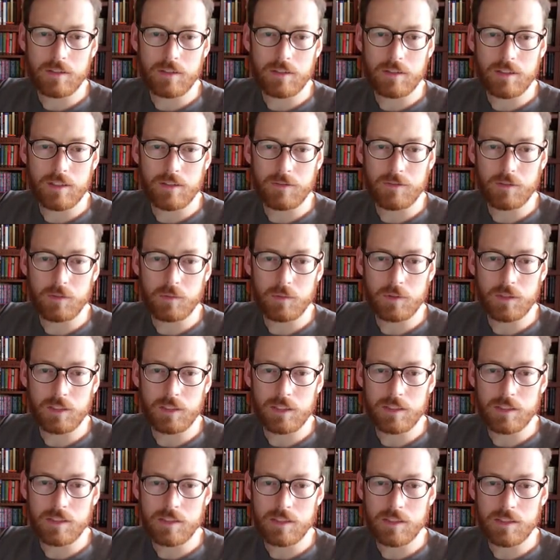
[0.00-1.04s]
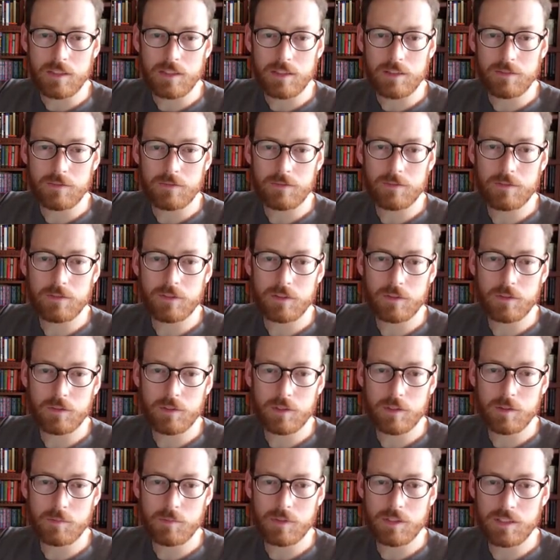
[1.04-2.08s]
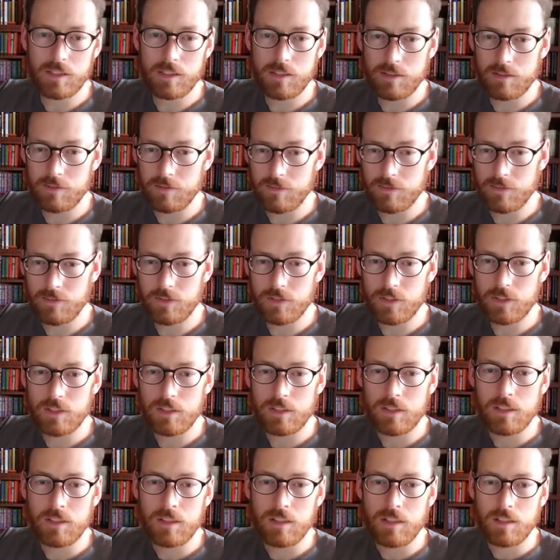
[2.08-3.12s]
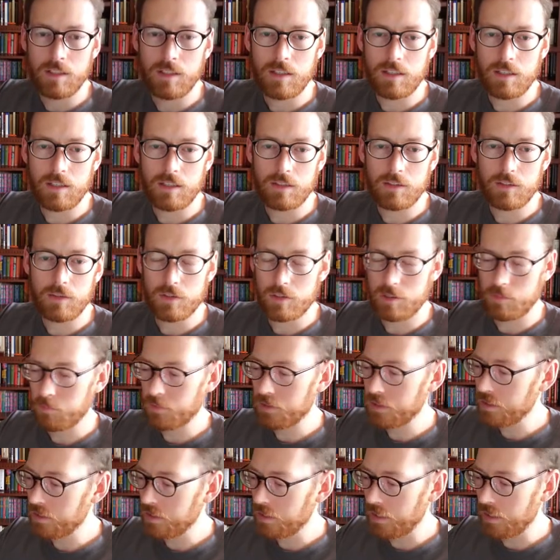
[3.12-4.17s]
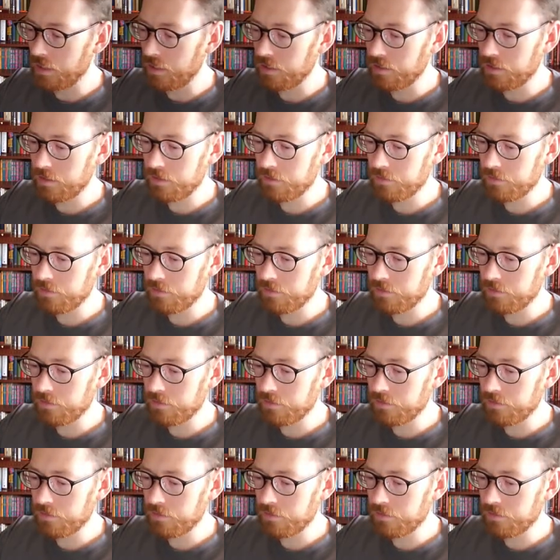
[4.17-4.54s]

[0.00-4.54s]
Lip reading: everyone gets off Christmas Eve and Christmas Day.